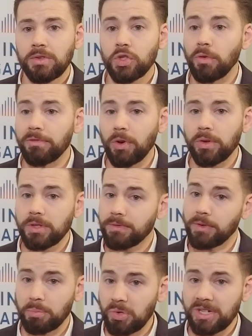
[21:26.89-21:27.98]
don't focus
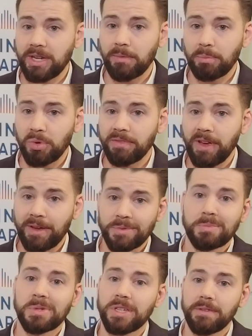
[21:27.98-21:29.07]
for prefab
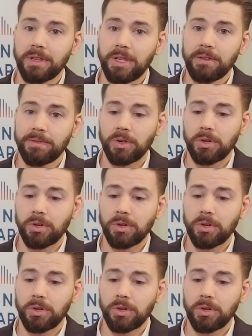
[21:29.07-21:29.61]
specifically